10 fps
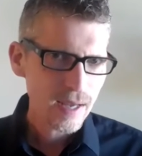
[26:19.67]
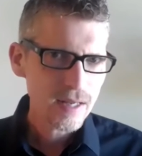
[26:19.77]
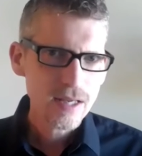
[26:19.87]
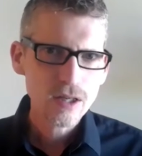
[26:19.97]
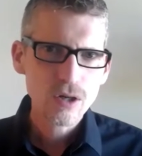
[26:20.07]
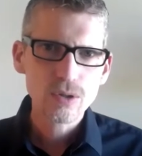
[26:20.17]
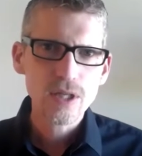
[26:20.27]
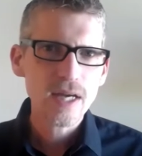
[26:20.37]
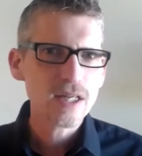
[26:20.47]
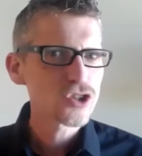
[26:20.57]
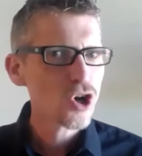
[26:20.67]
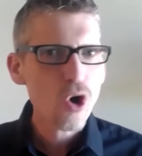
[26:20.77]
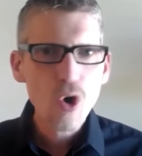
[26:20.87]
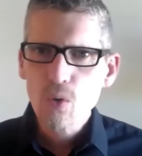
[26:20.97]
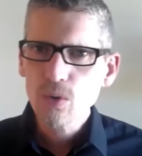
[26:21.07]
and he goes a
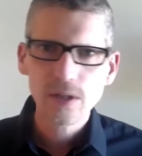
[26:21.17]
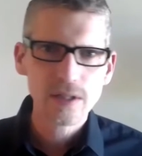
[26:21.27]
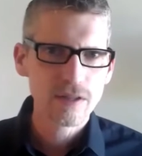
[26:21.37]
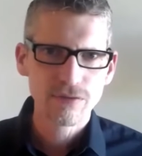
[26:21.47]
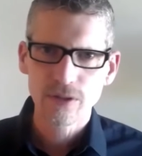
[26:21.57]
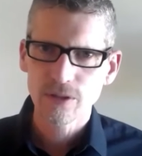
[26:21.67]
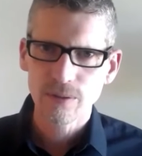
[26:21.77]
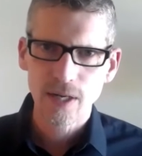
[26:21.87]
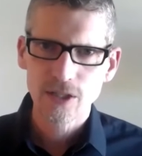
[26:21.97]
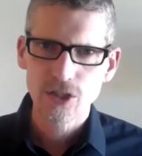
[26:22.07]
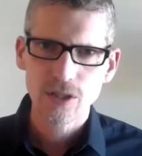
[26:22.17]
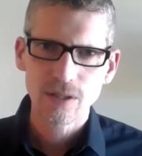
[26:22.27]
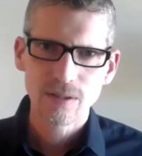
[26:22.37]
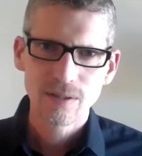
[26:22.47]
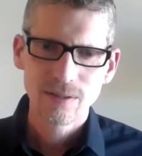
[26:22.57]
totally different
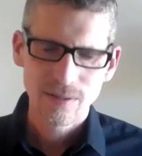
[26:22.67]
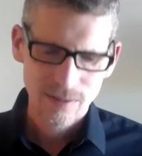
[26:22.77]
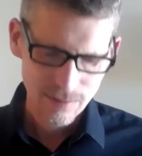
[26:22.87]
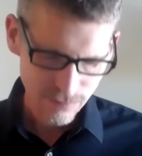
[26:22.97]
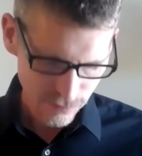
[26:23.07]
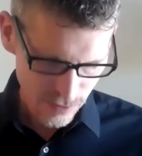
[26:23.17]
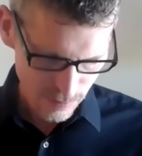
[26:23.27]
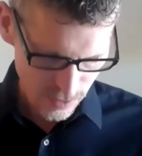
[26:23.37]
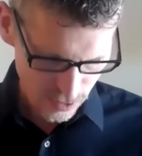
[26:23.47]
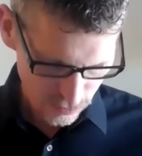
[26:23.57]
direction from